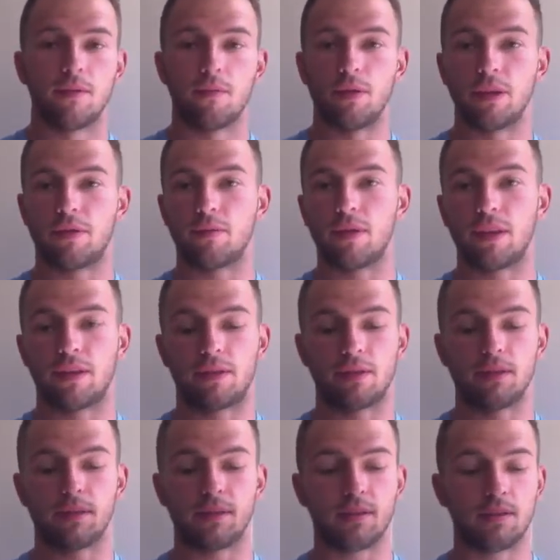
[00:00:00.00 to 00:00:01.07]
With
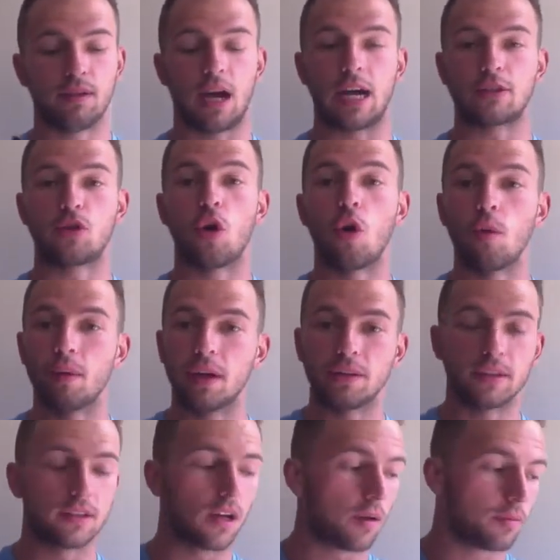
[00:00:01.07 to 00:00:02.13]
October
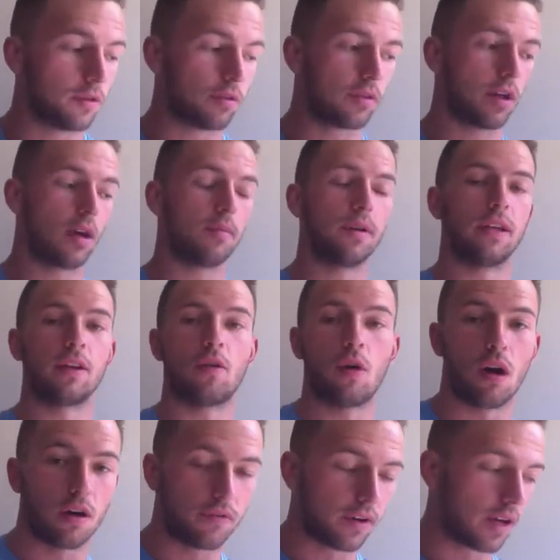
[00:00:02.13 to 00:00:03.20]
LDW coming,
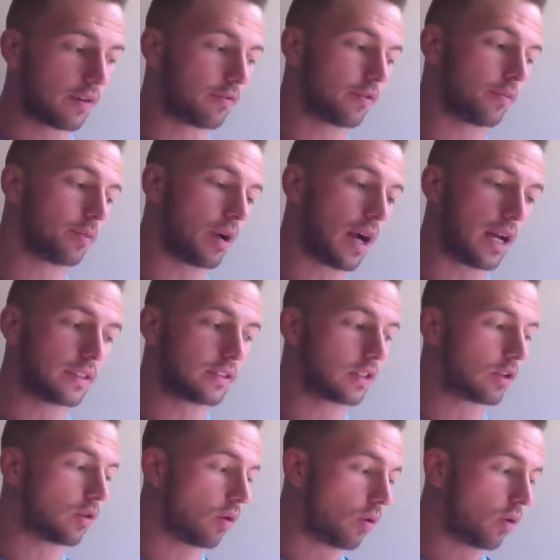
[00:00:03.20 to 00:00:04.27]
qualifying for bronze
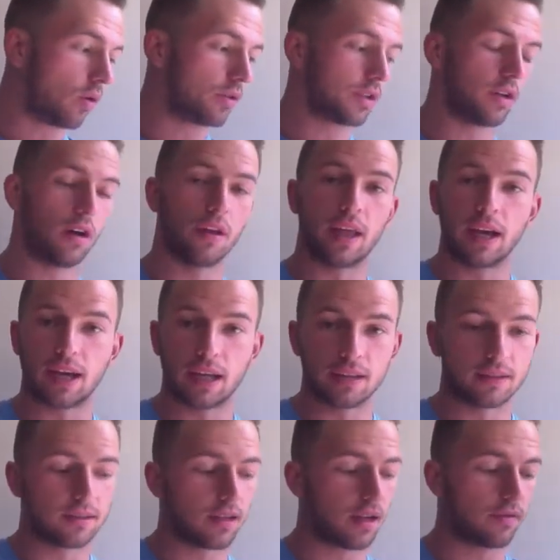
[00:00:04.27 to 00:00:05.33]
and gold and all that kind
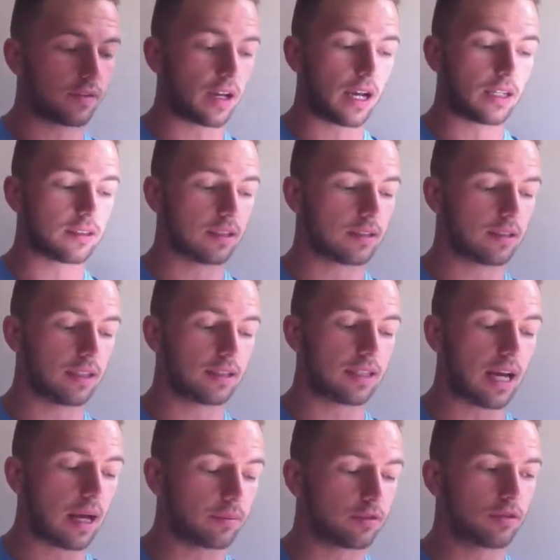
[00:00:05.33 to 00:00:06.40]
of stuff, guys, it's
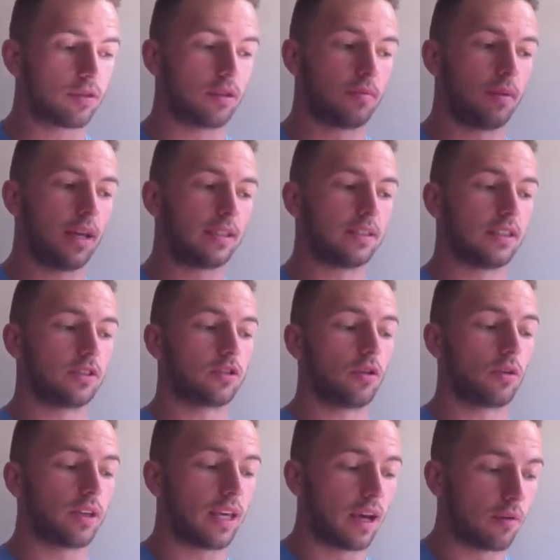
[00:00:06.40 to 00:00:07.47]
absolutely amazing.
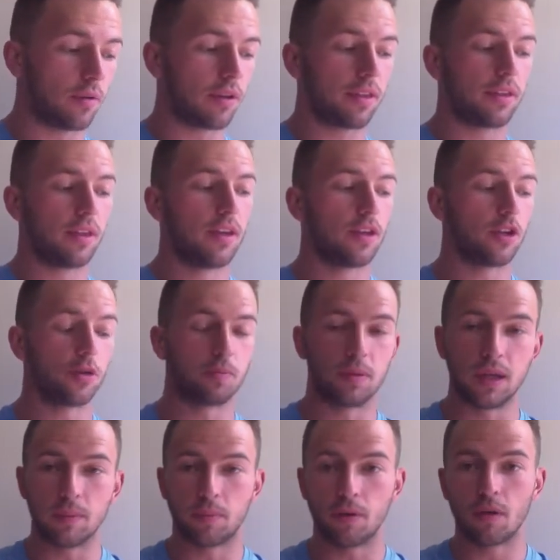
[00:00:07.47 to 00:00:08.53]
So get with your
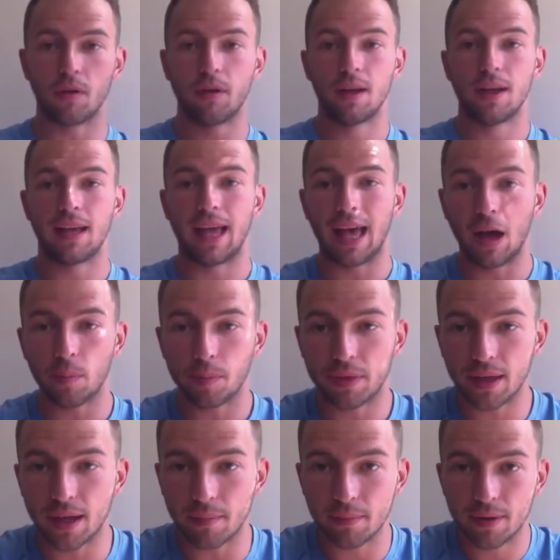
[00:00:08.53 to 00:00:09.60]
people, help
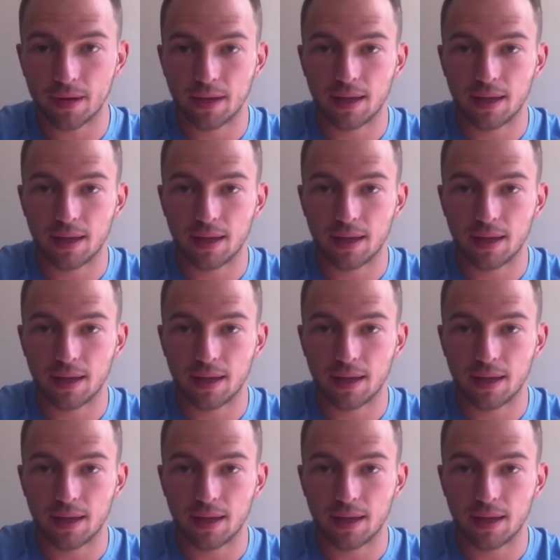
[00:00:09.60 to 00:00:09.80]
them,